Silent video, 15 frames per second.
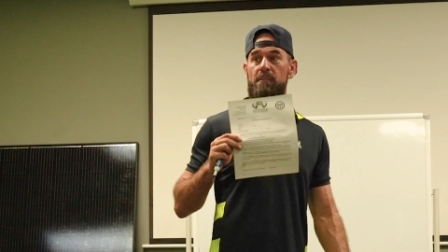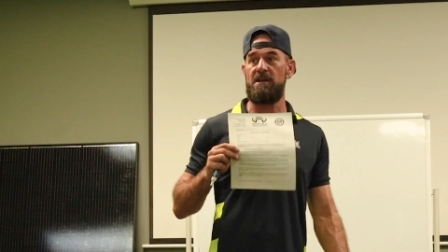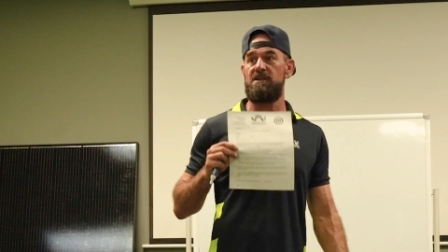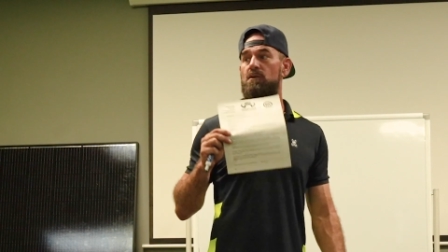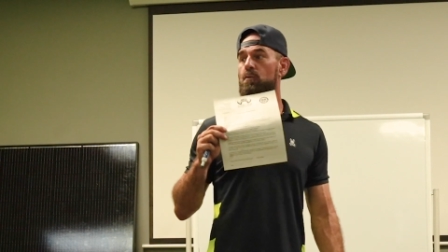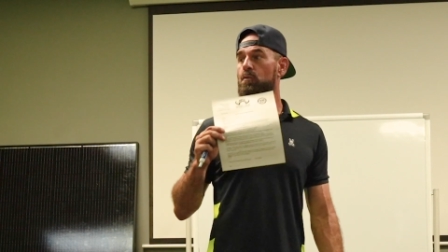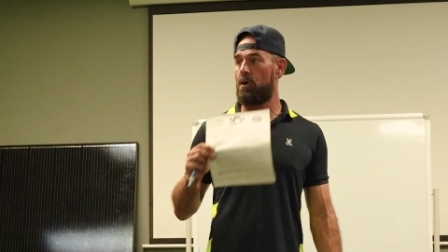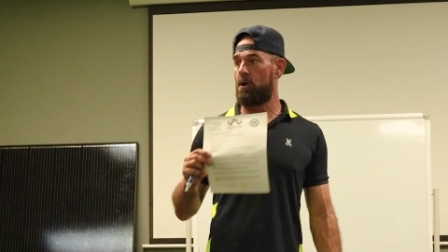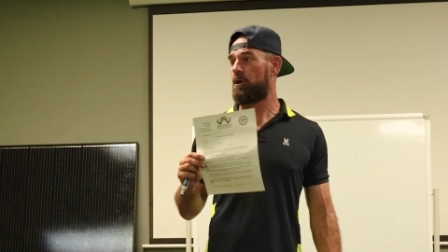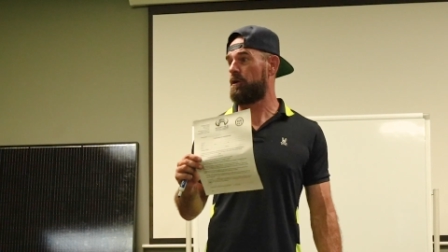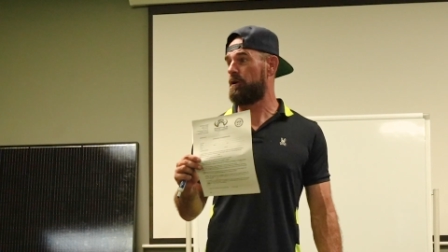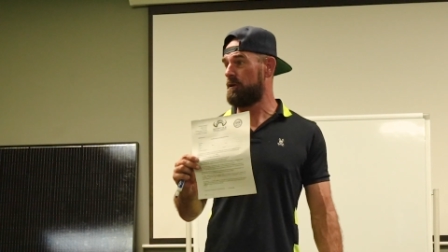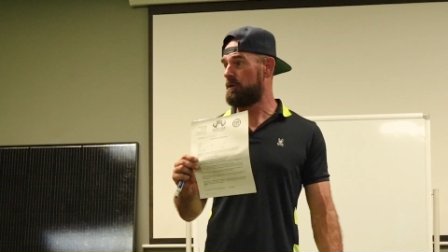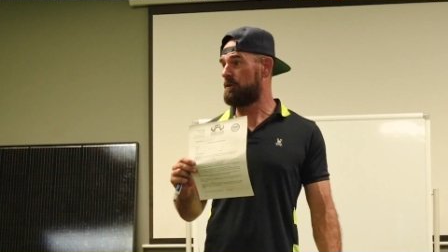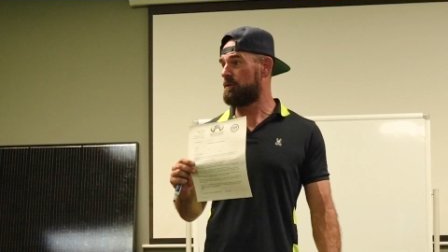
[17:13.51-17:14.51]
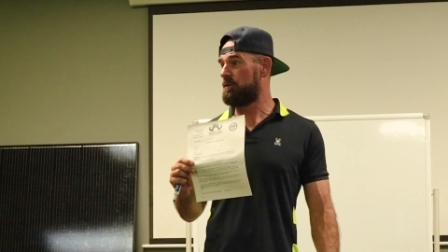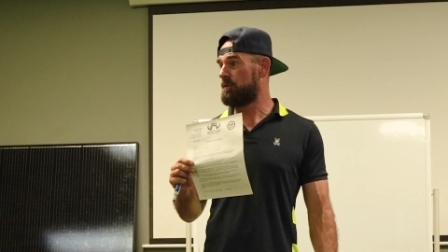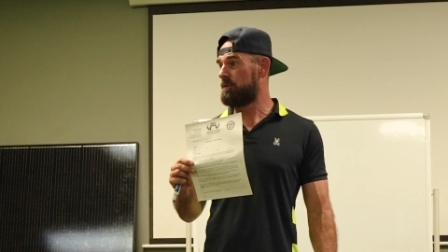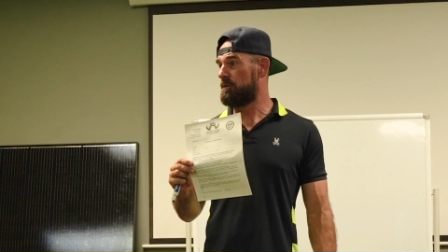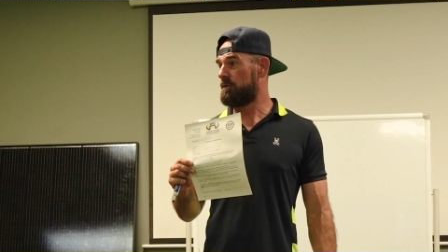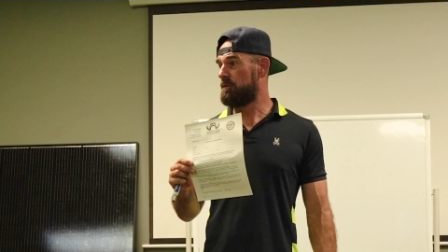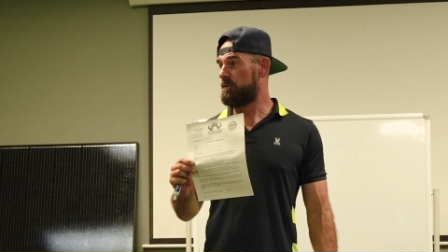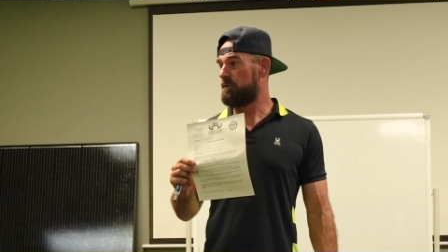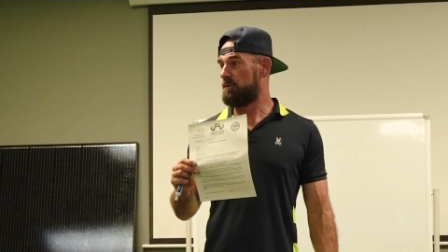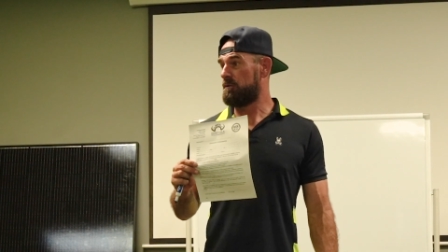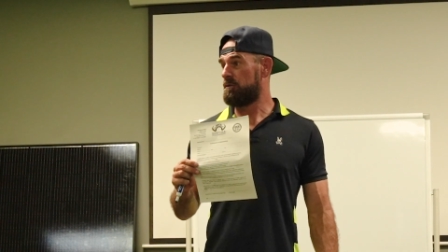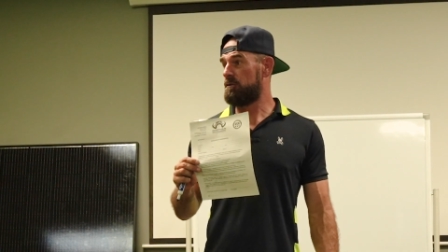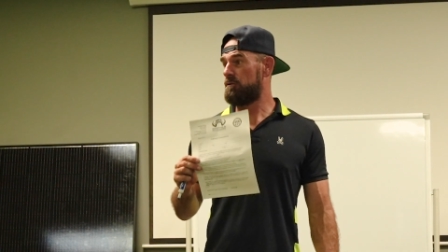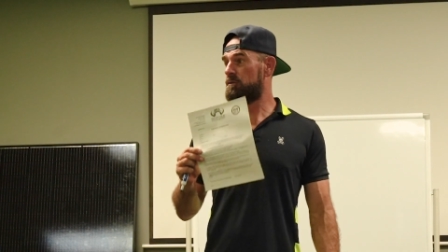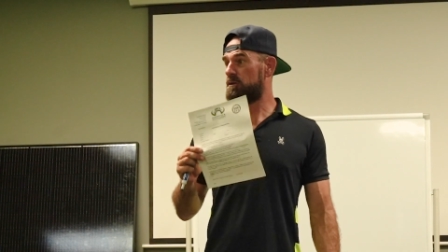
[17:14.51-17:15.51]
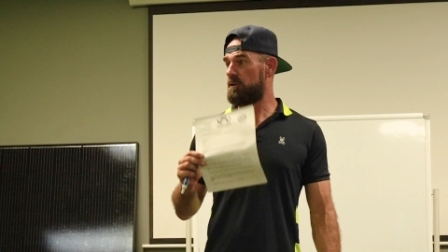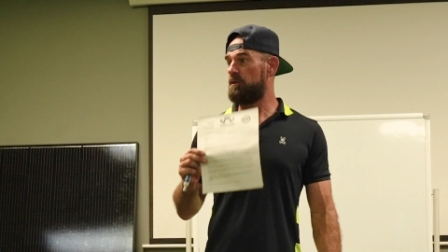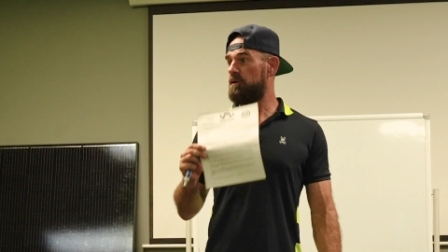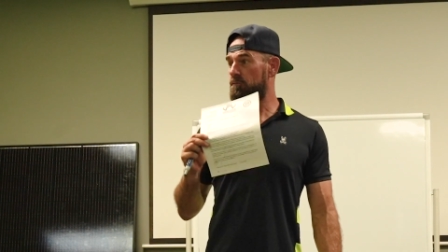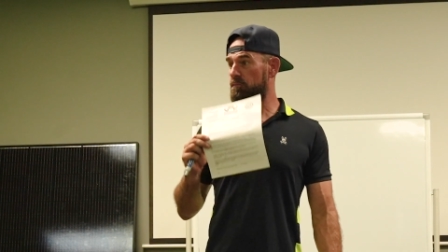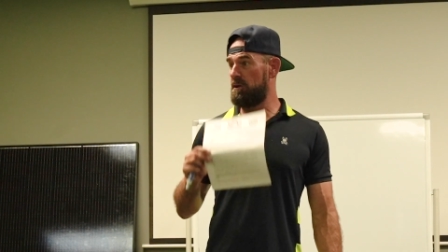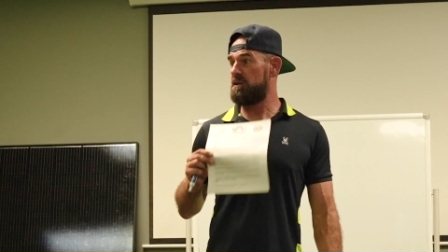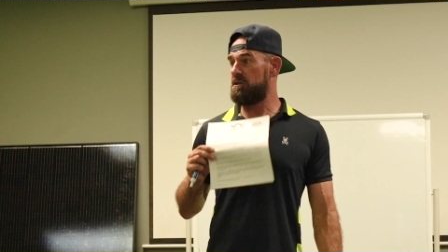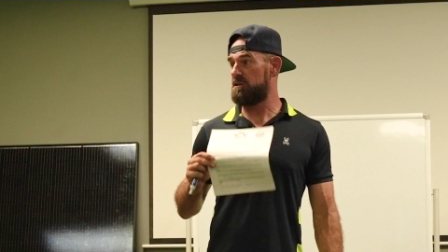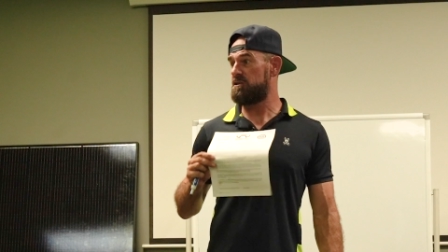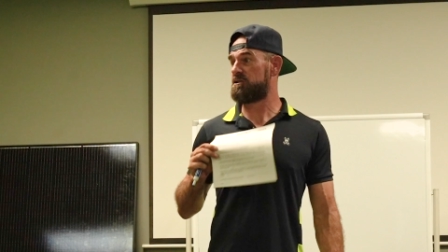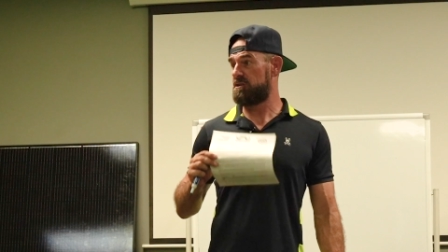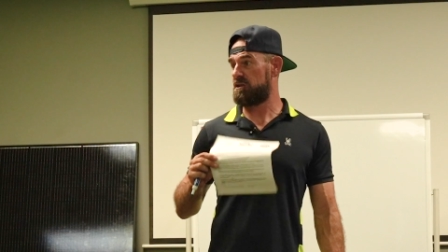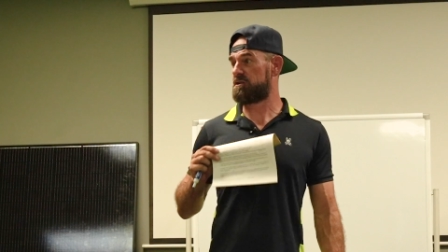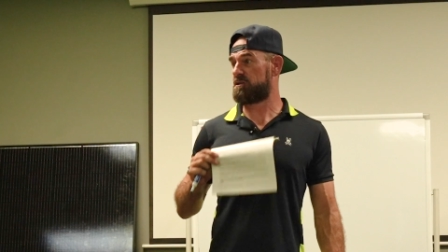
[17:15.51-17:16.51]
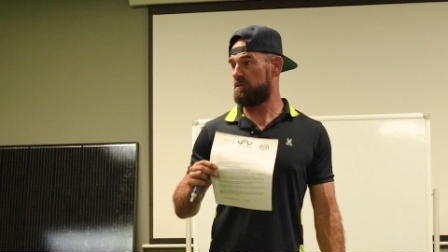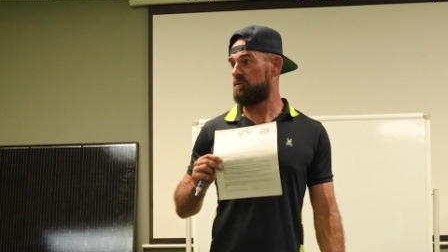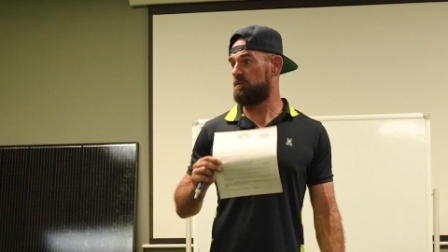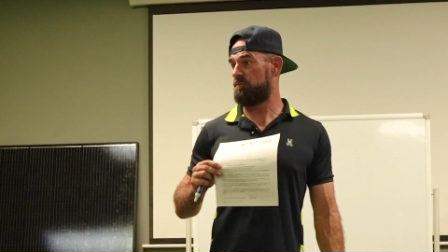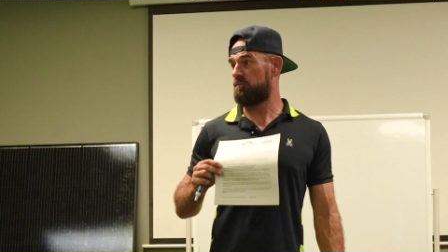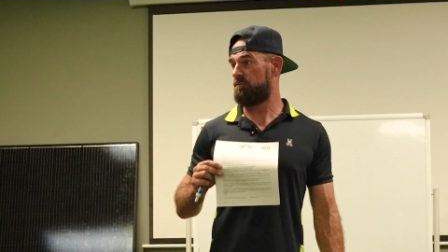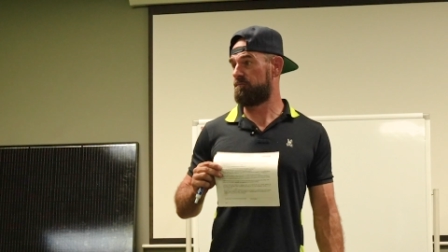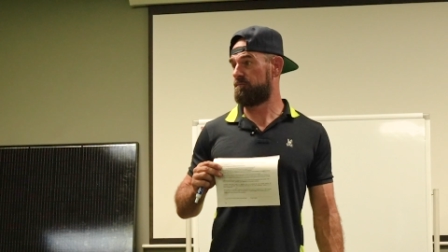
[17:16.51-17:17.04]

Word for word: pitch a word. You literally read this shit to them.